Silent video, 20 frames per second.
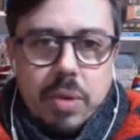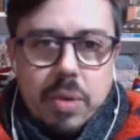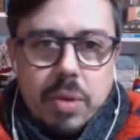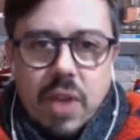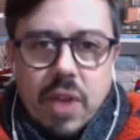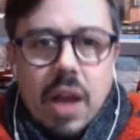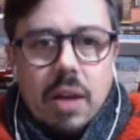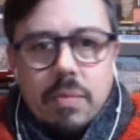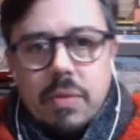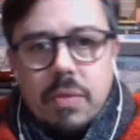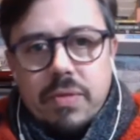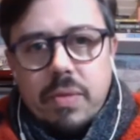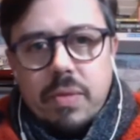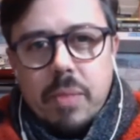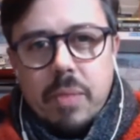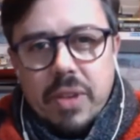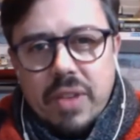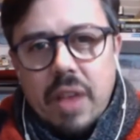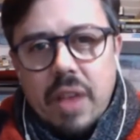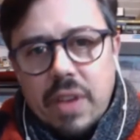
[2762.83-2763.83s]
for Helen, but for
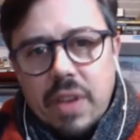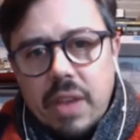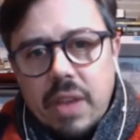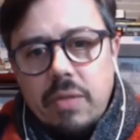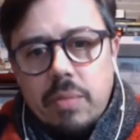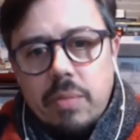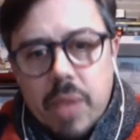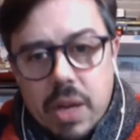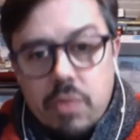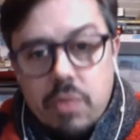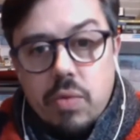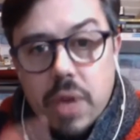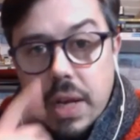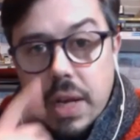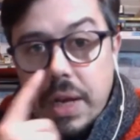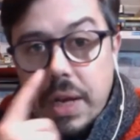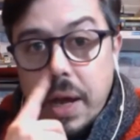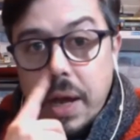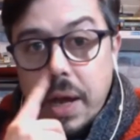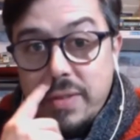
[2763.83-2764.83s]
myself, it gives me a
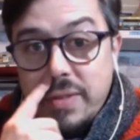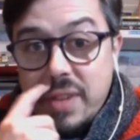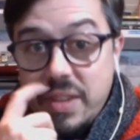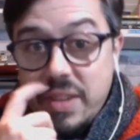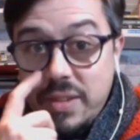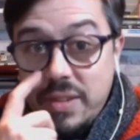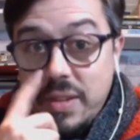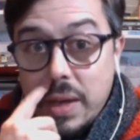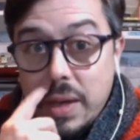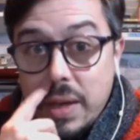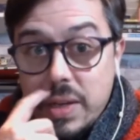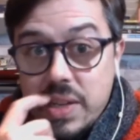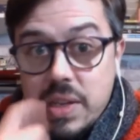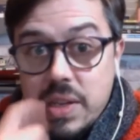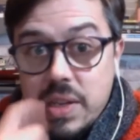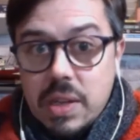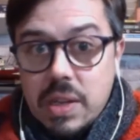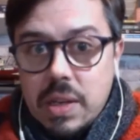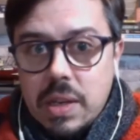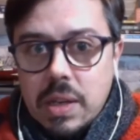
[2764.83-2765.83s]
really nice insight
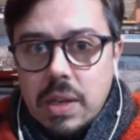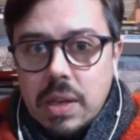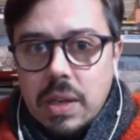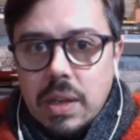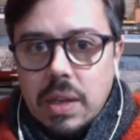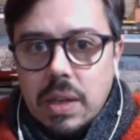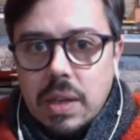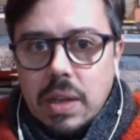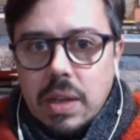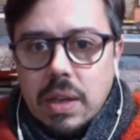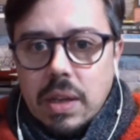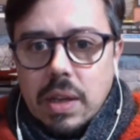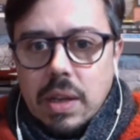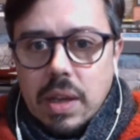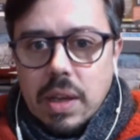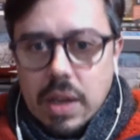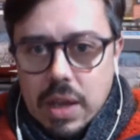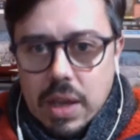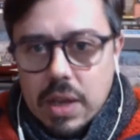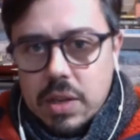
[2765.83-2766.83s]

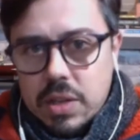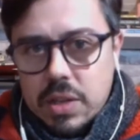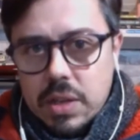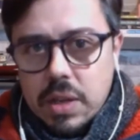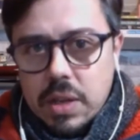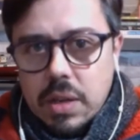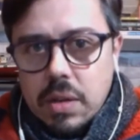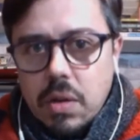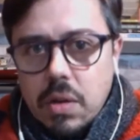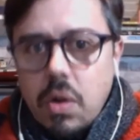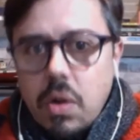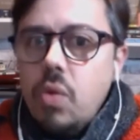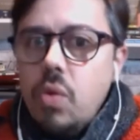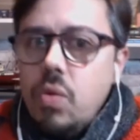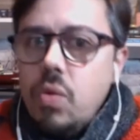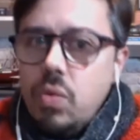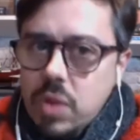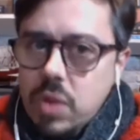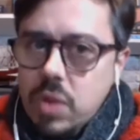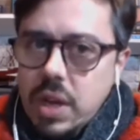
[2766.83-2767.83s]
into,
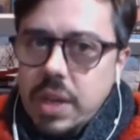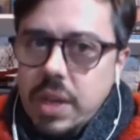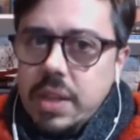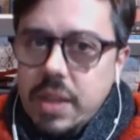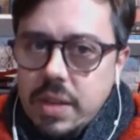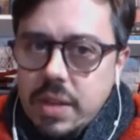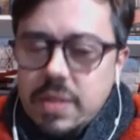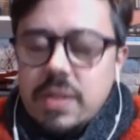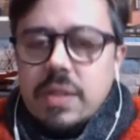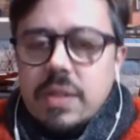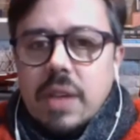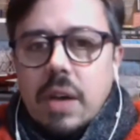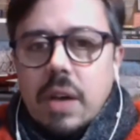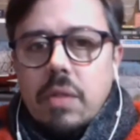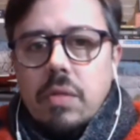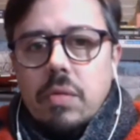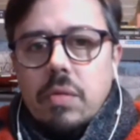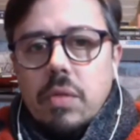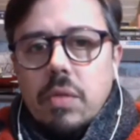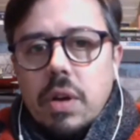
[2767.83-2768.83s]
oh, right, this is how
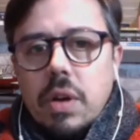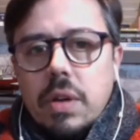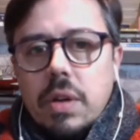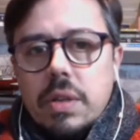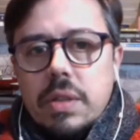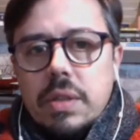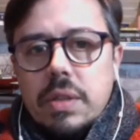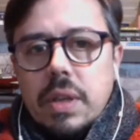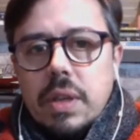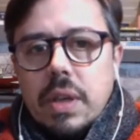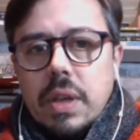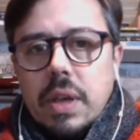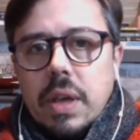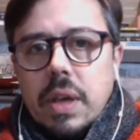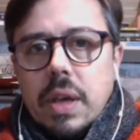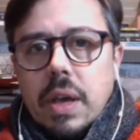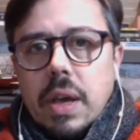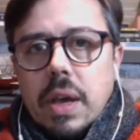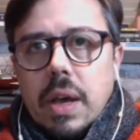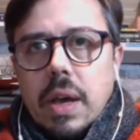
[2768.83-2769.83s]
it works.
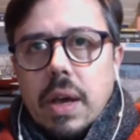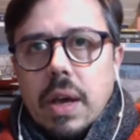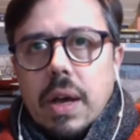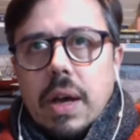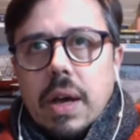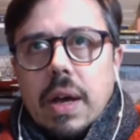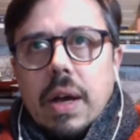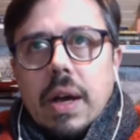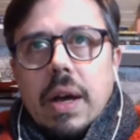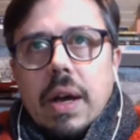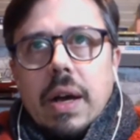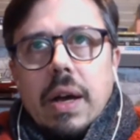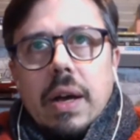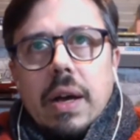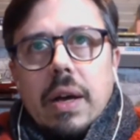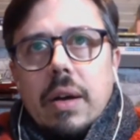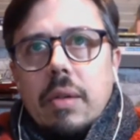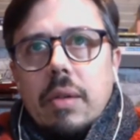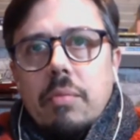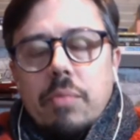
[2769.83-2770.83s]

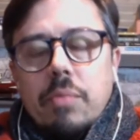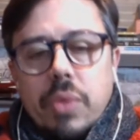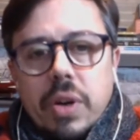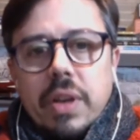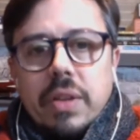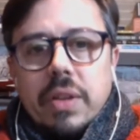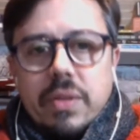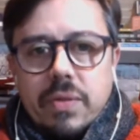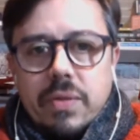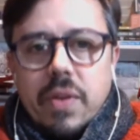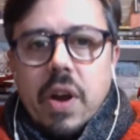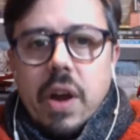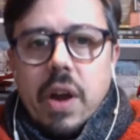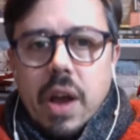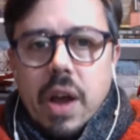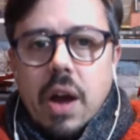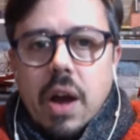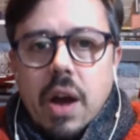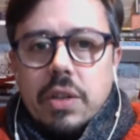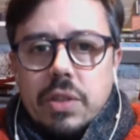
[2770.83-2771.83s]
But it's very
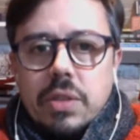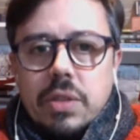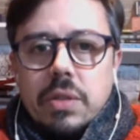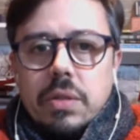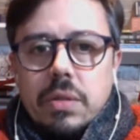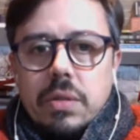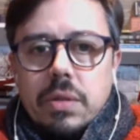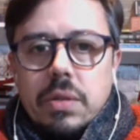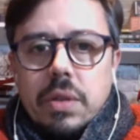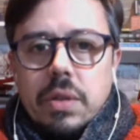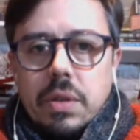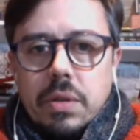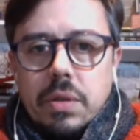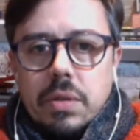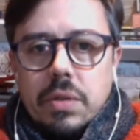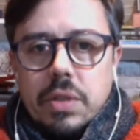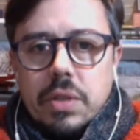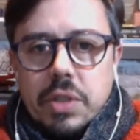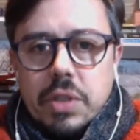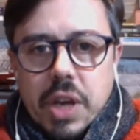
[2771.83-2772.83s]
hard to
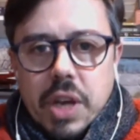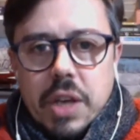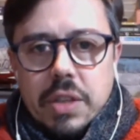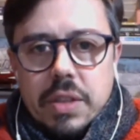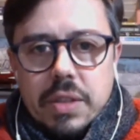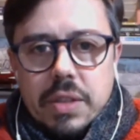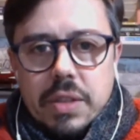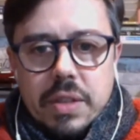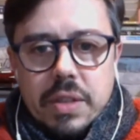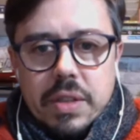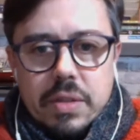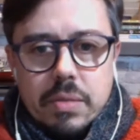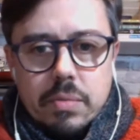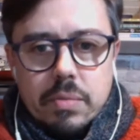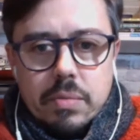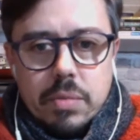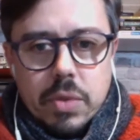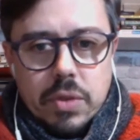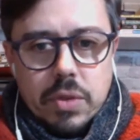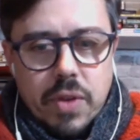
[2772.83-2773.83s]
change the system.
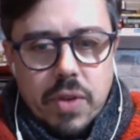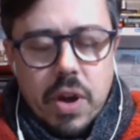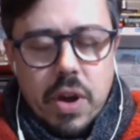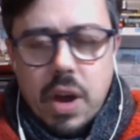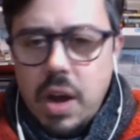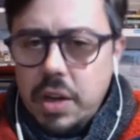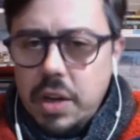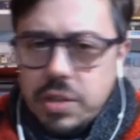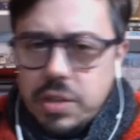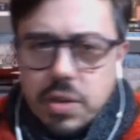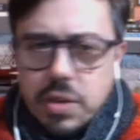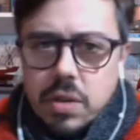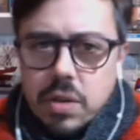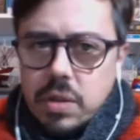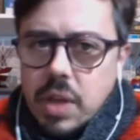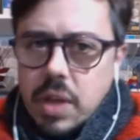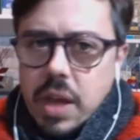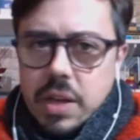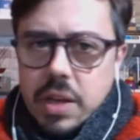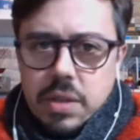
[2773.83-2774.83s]
It's very hard to turn
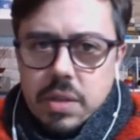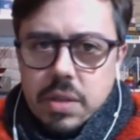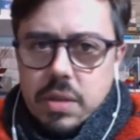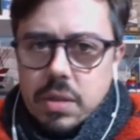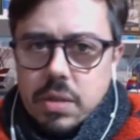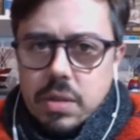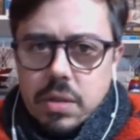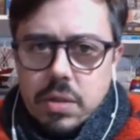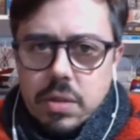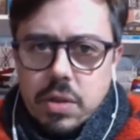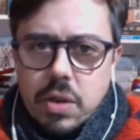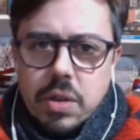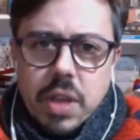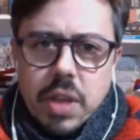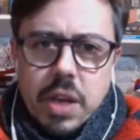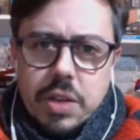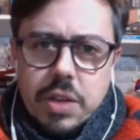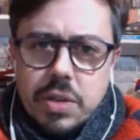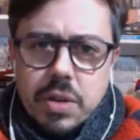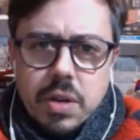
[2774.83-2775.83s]

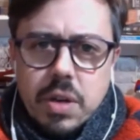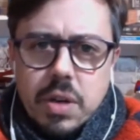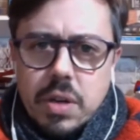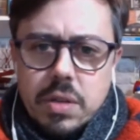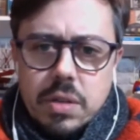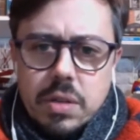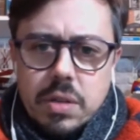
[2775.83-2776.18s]
that juggernaut.